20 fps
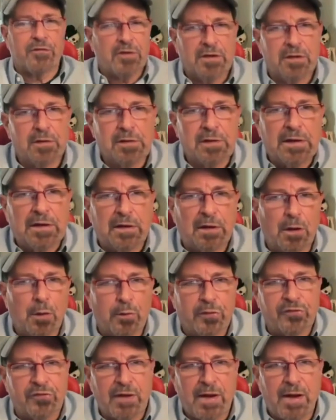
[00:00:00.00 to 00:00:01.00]
clearly a
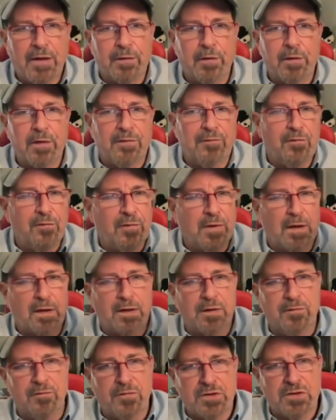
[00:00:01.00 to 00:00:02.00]
lower standard. If you've got a
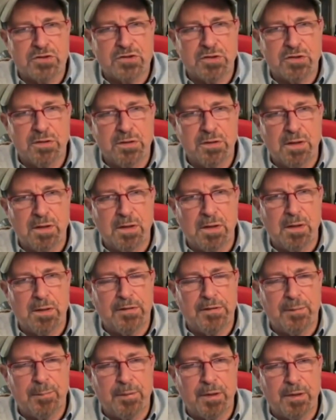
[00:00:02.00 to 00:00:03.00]
conviction at
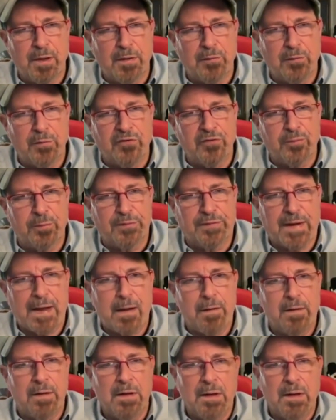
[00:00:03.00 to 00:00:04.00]
beyond a reasonable
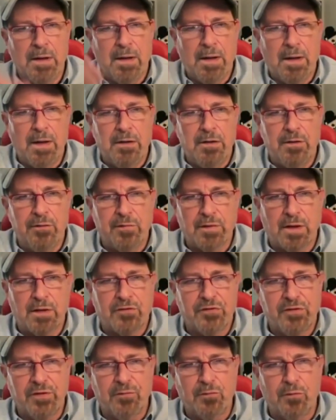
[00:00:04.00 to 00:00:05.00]
doubt, and you've got
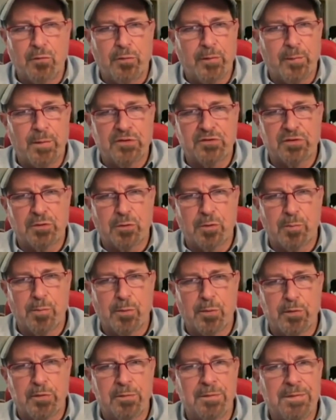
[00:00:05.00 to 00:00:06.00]
civil with a much lower
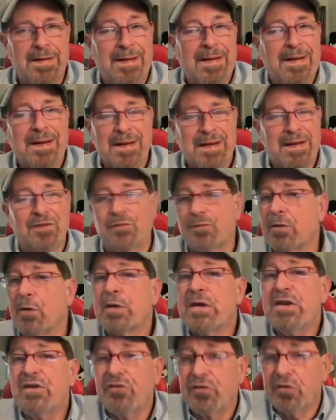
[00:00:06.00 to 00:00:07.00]
burden, it's
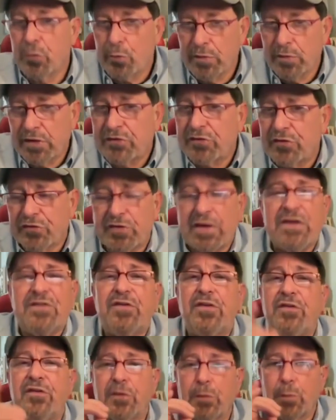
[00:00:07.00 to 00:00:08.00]
very easy to, let's just say it's
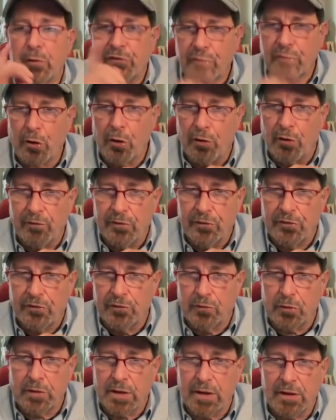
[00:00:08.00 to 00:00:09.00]
easy to resolve the
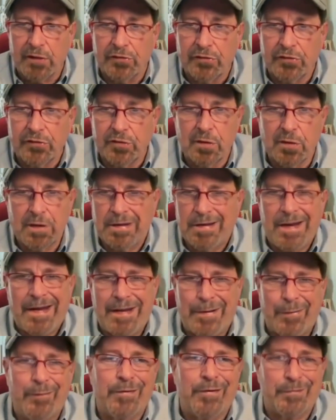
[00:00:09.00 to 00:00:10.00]
civil case. You ain't
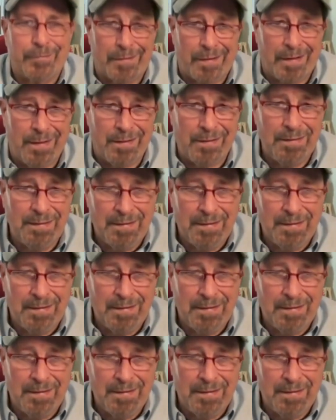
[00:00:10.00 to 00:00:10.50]
going to trial.